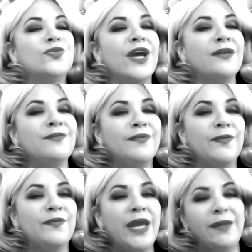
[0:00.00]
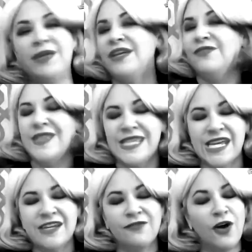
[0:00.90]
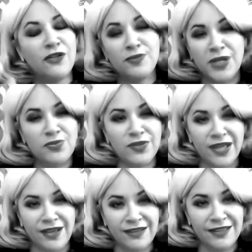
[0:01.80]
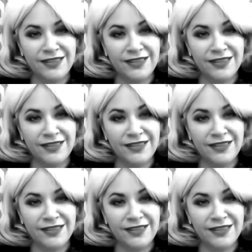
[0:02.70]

and maybe even thinking of all the people that ha-